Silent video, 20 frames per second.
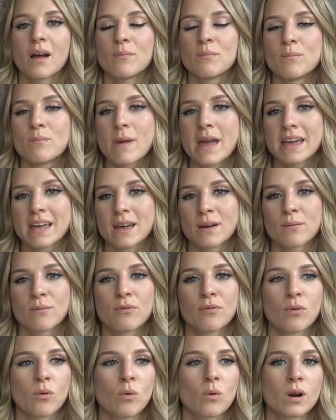makeup
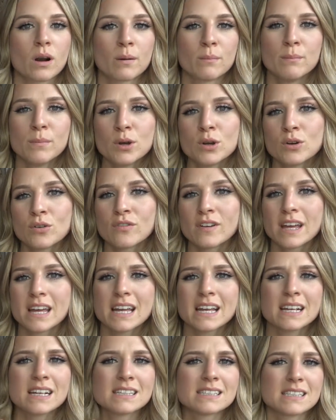for
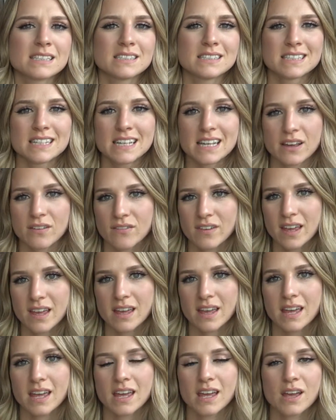movies and
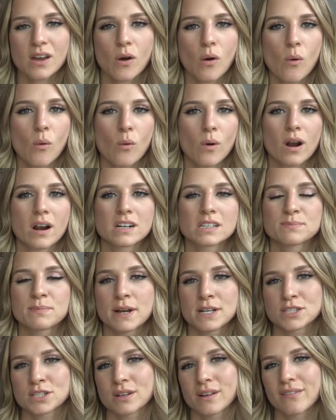TV or
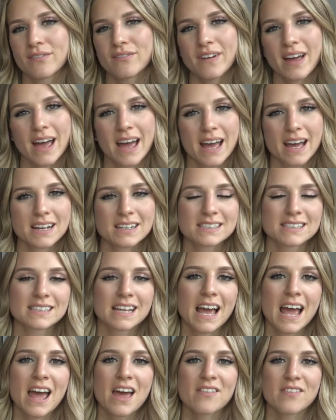special
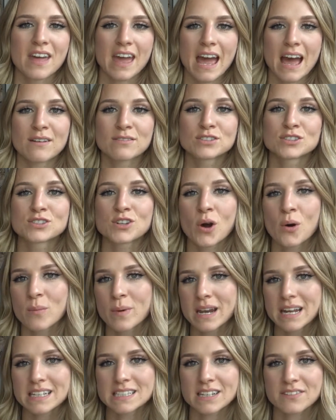effects. They have so
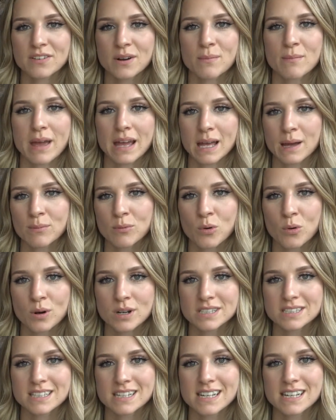many different makeup
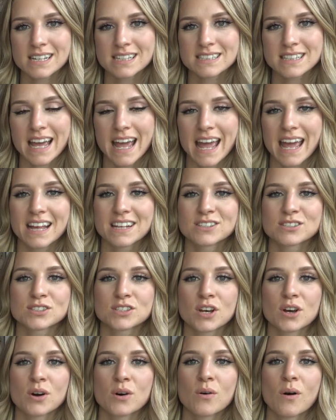courses. And
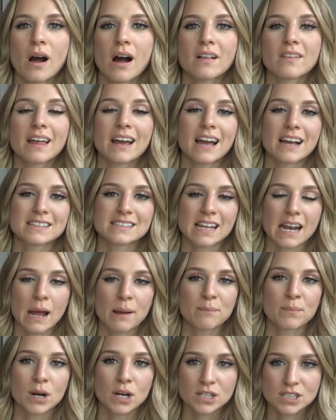so, like I said,
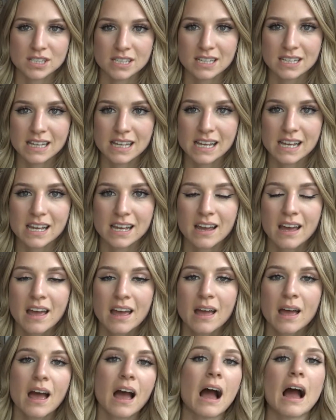I'm personally
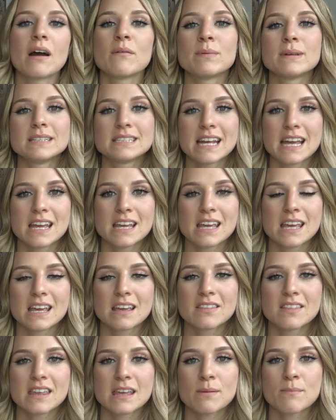I've been
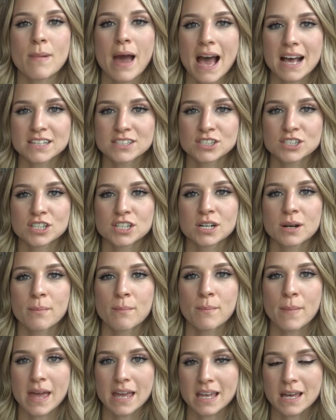taking the master
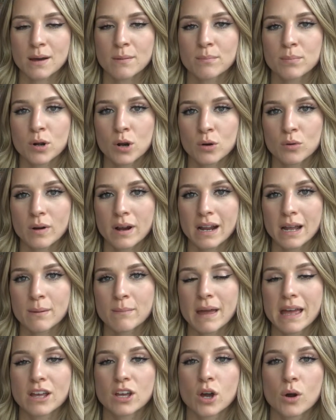makeup
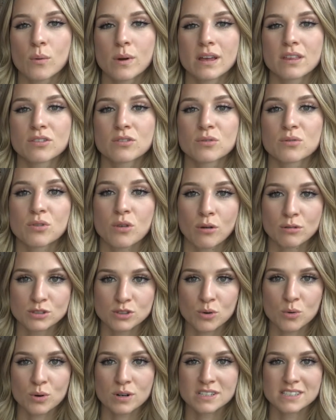program and going through
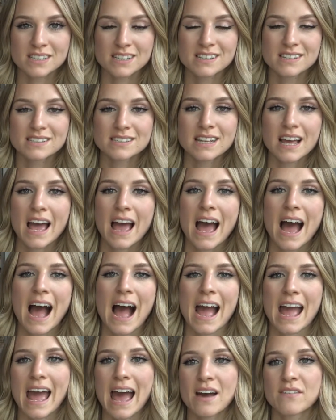those courses.
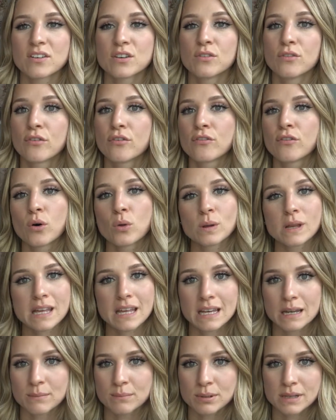I haven't
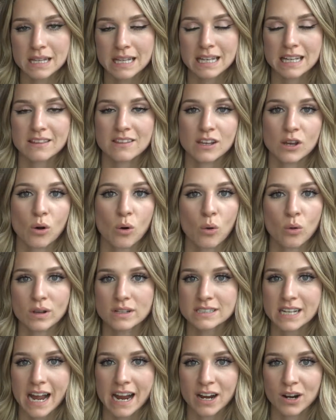fully completed the whole
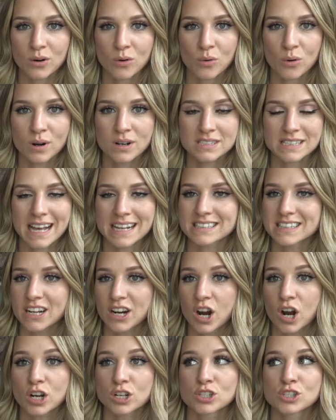entire course as
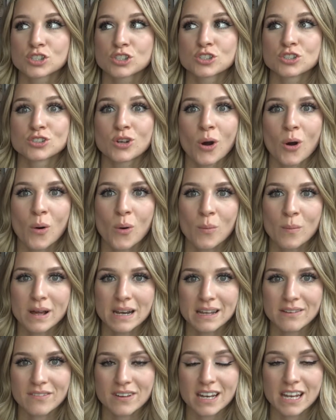there are so
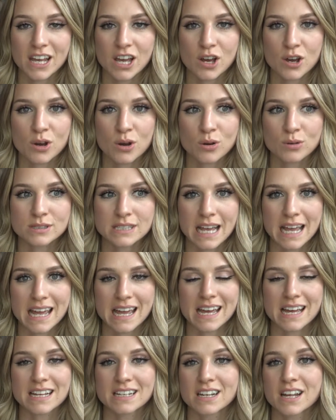many videos
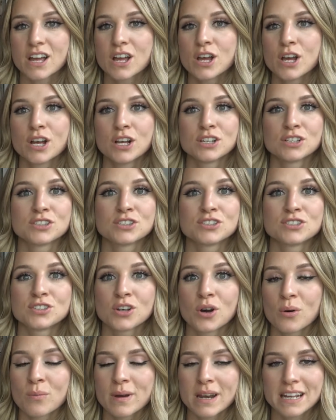and
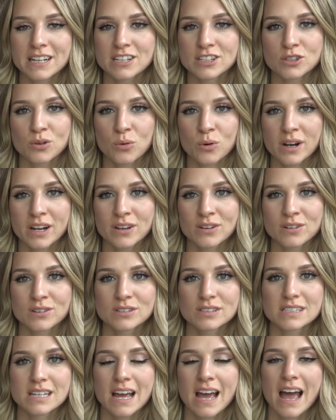so many
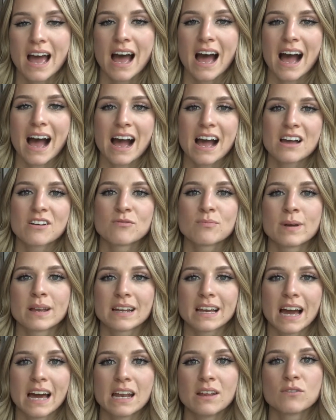tutorials. I've
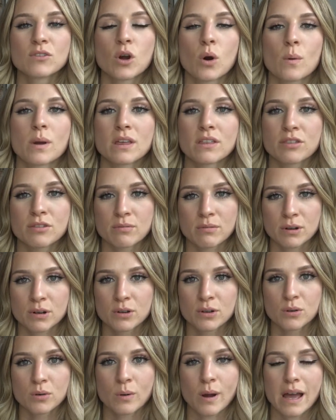been kind of going
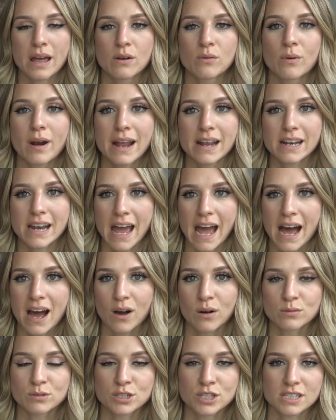through and right
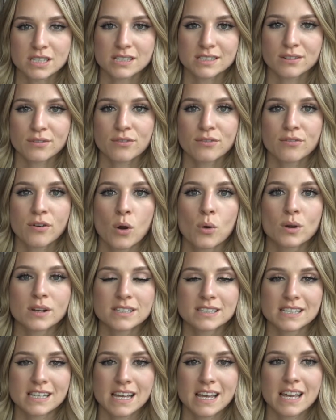now just
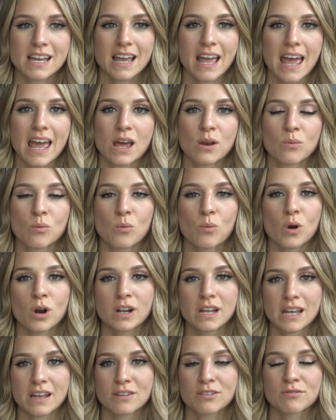focusing and
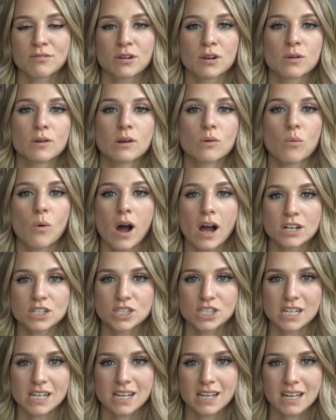working through and
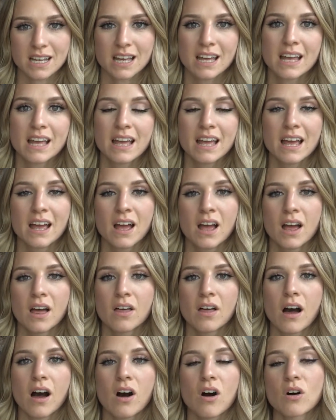watching
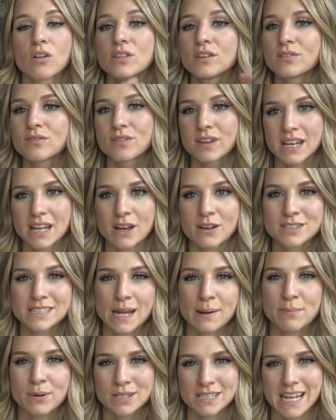all the videos
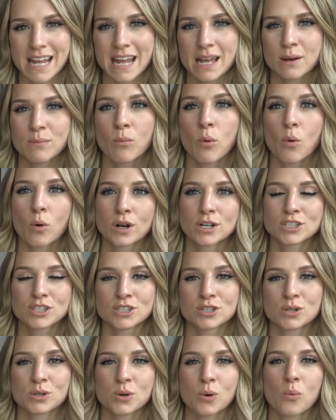that pertain more
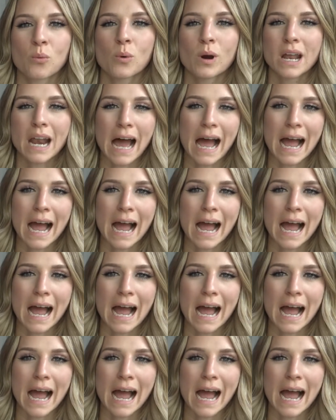to what